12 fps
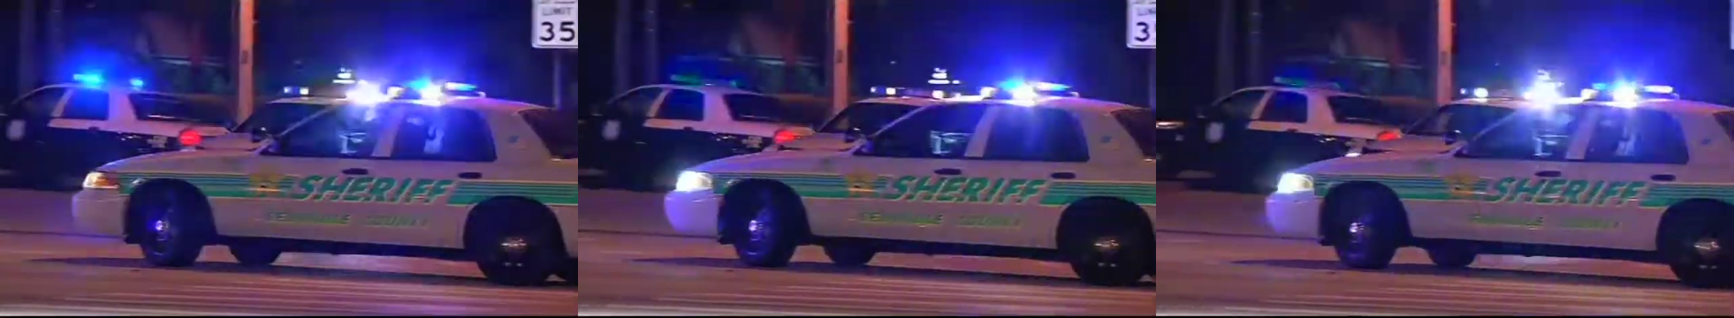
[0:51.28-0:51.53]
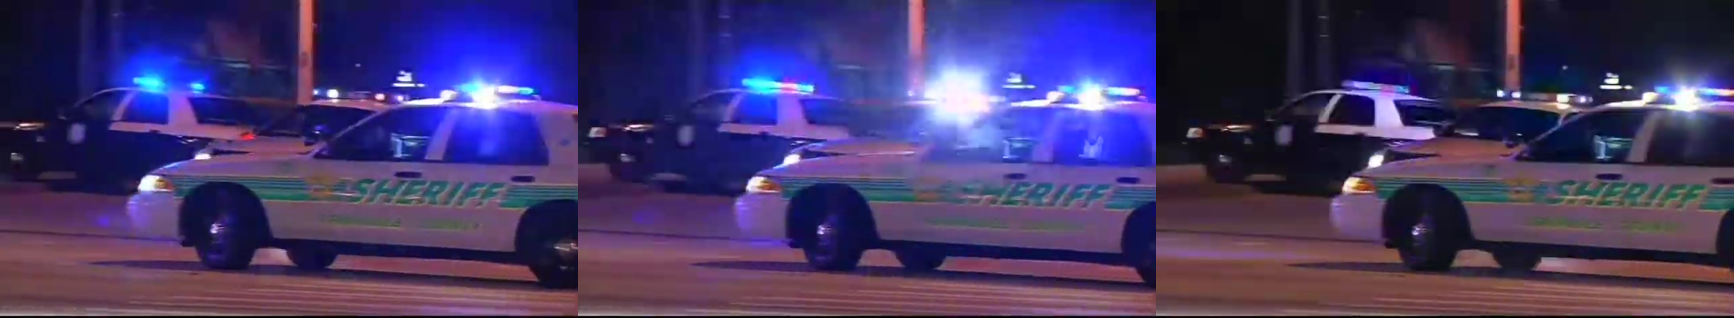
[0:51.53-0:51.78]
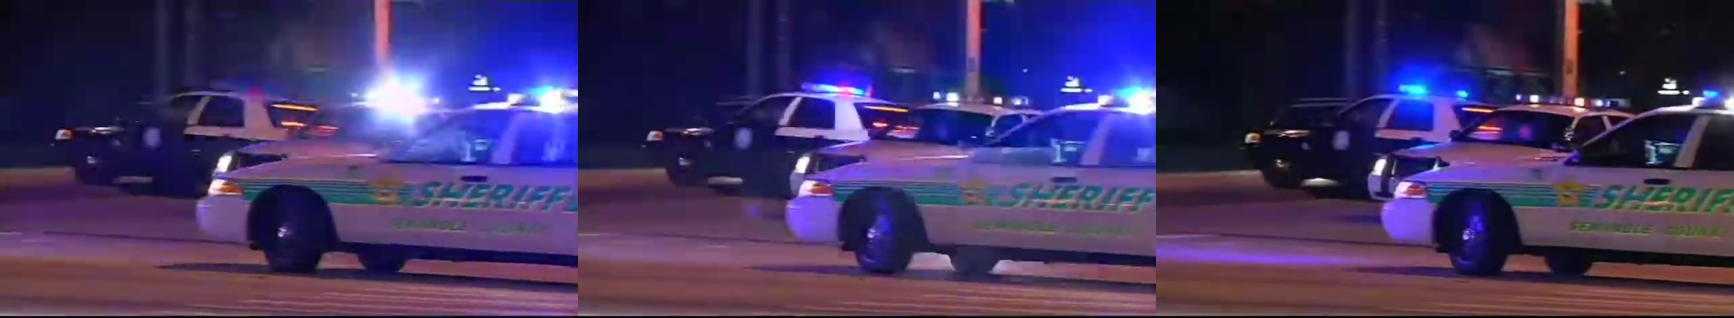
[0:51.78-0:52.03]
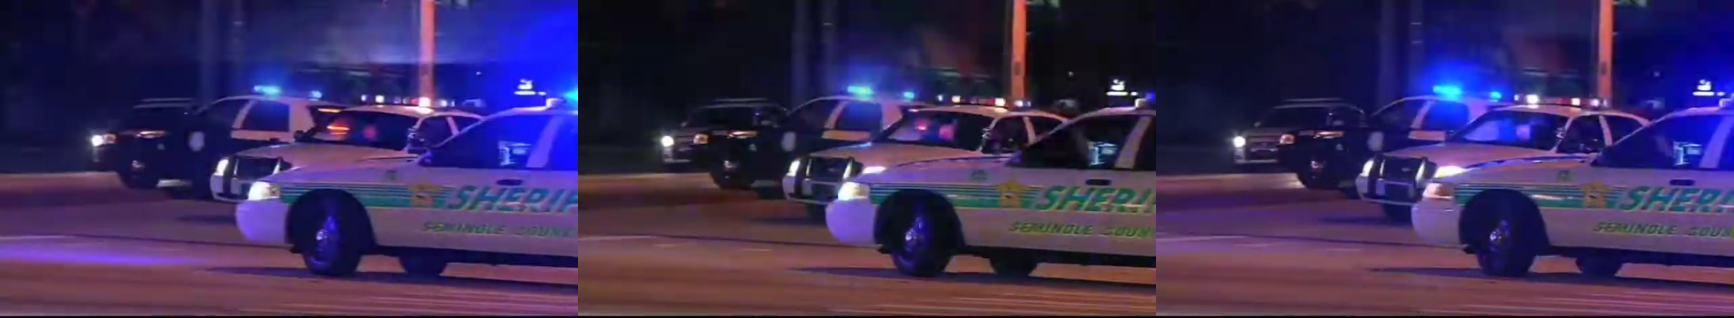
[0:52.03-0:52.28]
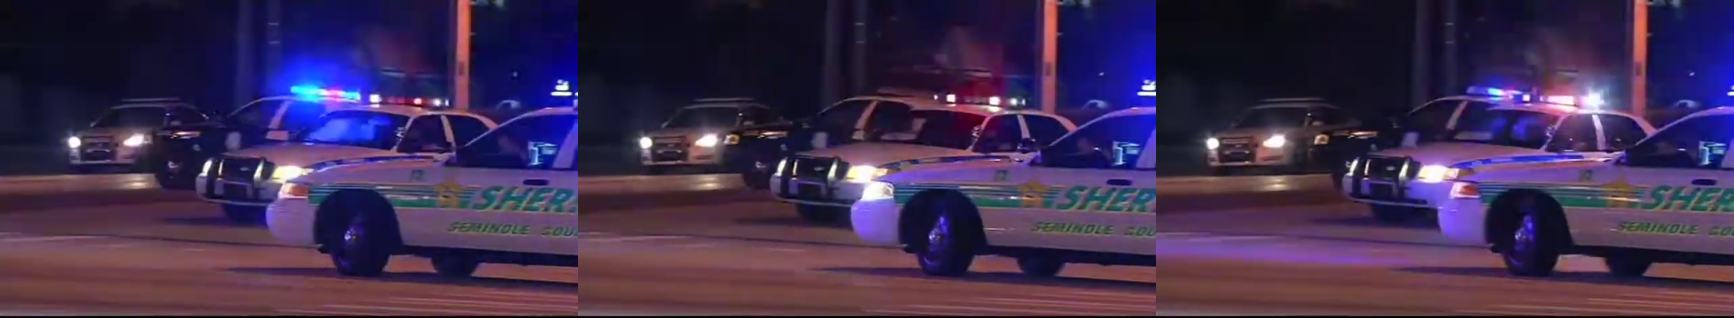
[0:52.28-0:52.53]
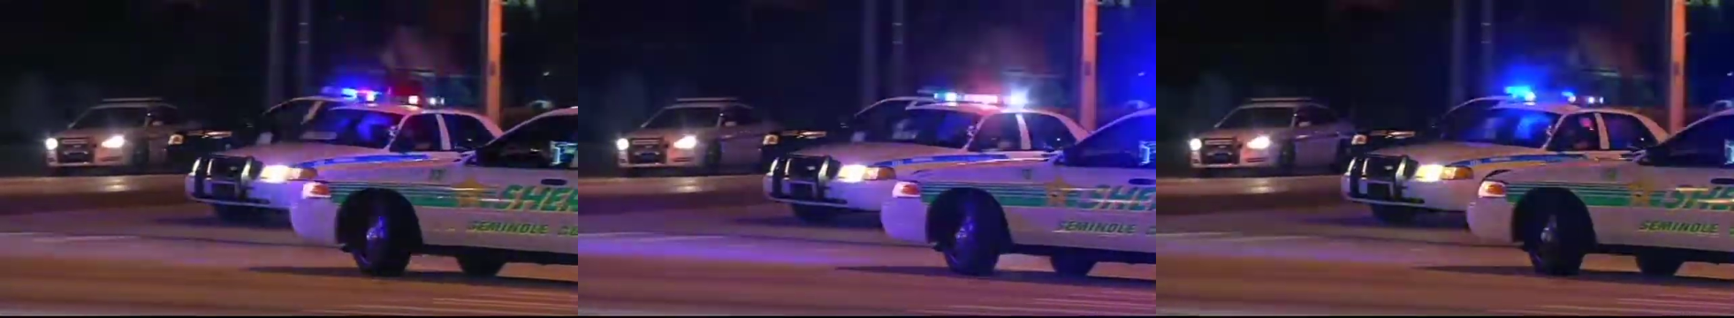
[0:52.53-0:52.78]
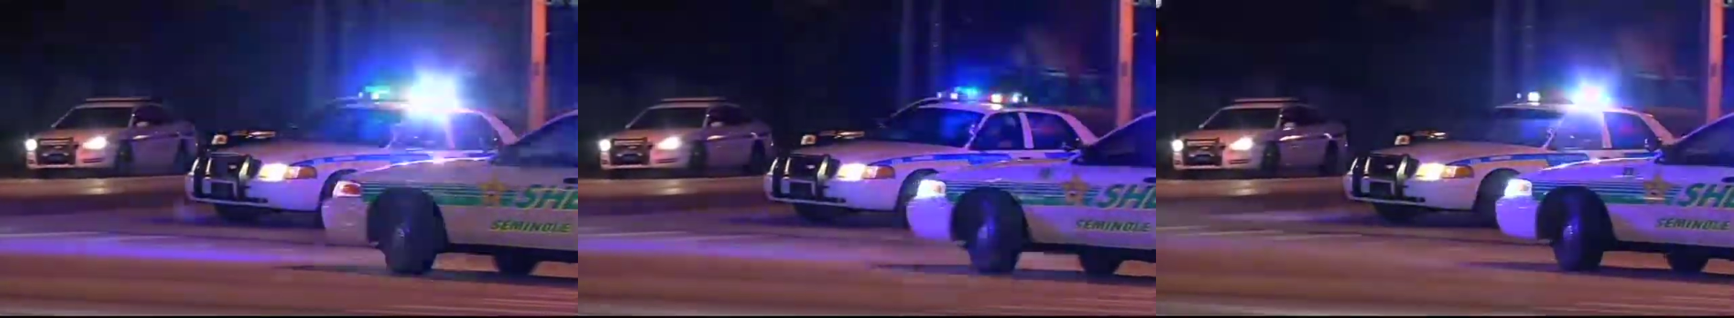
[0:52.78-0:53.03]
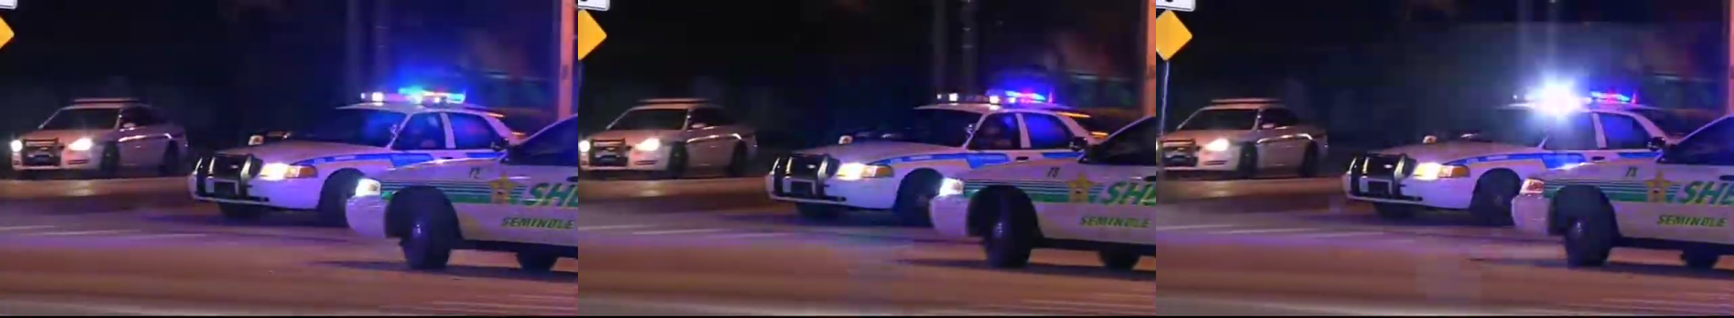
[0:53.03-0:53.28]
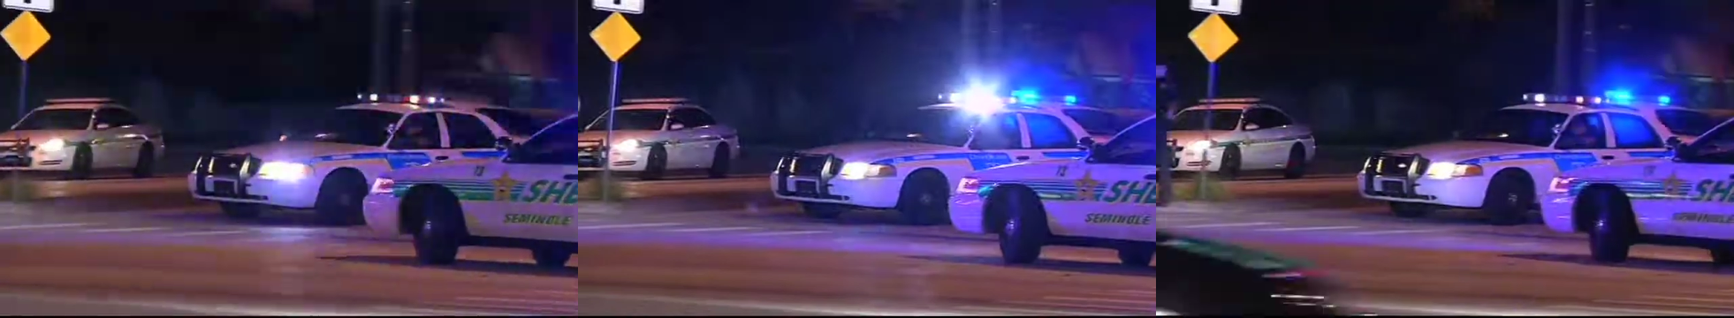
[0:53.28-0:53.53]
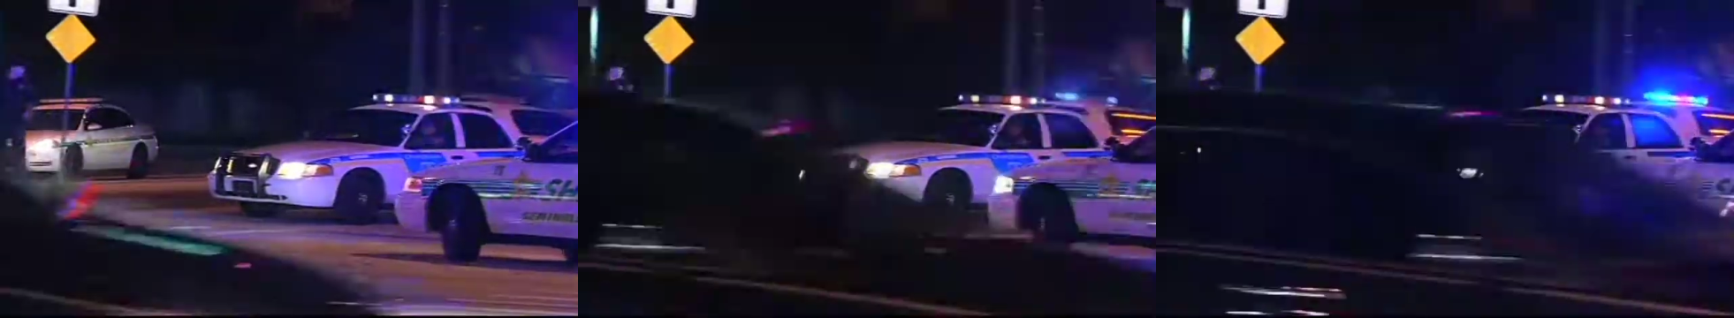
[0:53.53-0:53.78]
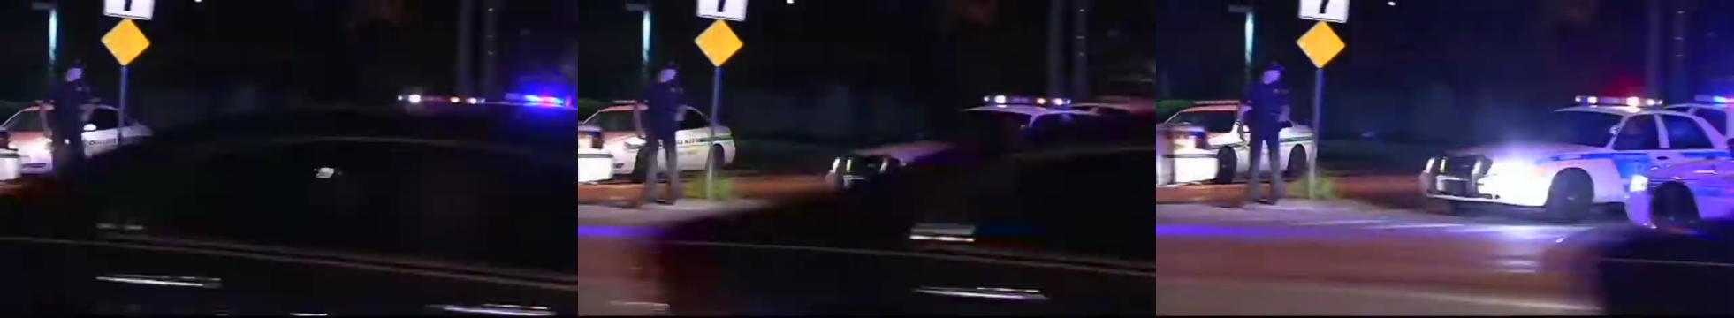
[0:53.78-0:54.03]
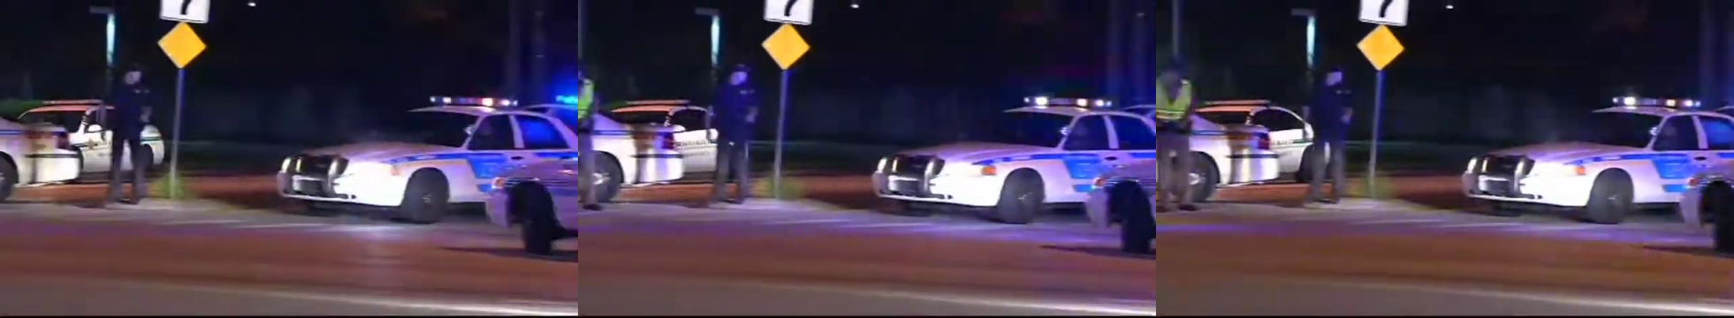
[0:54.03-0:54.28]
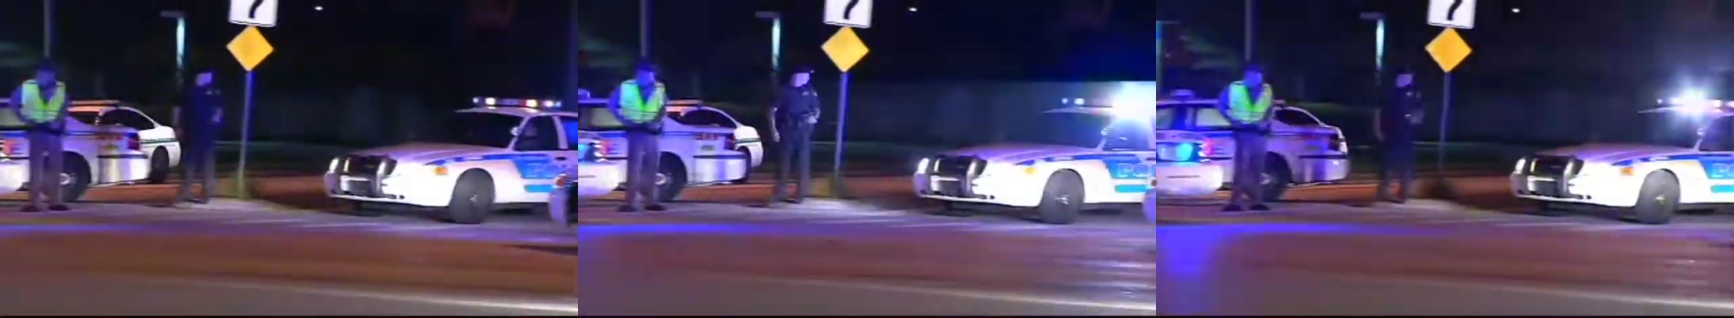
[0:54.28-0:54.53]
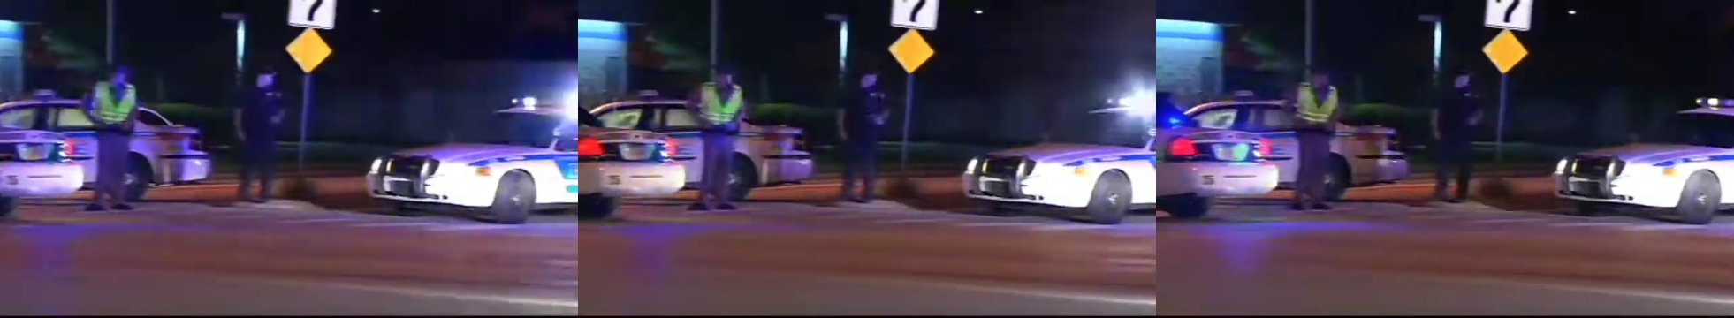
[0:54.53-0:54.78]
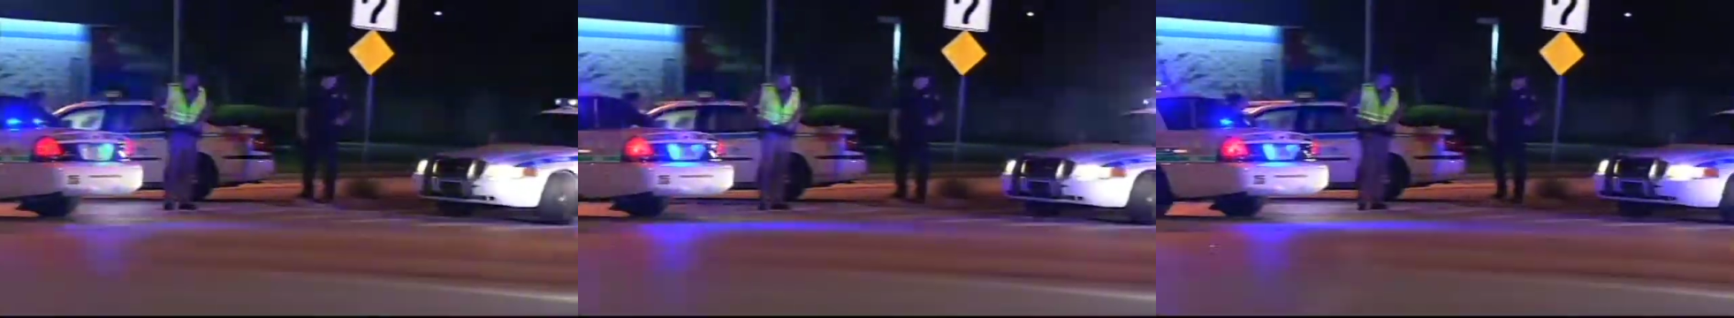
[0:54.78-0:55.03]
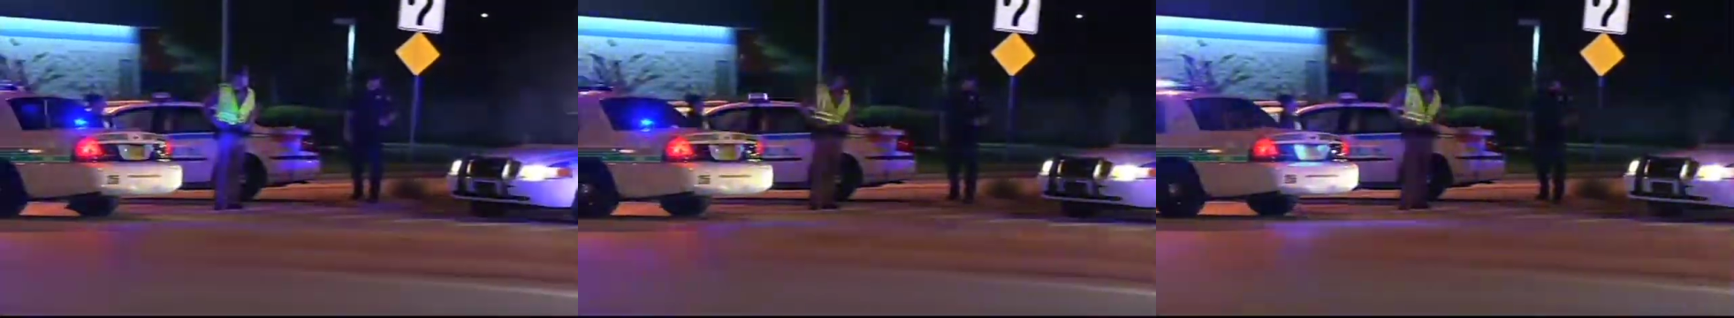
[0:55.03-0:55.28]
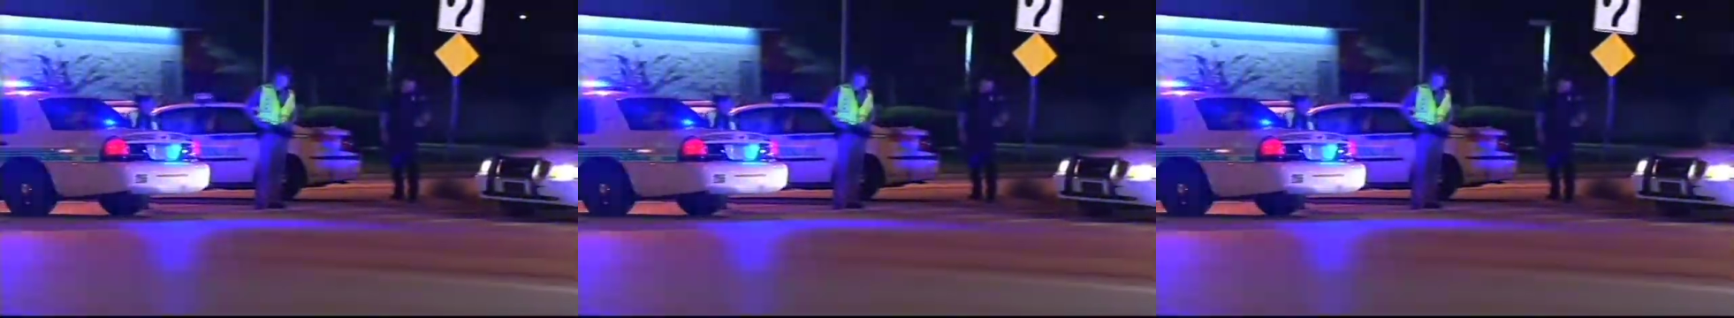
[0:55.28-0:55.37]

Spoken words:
No face is visible, so there are no lips to read.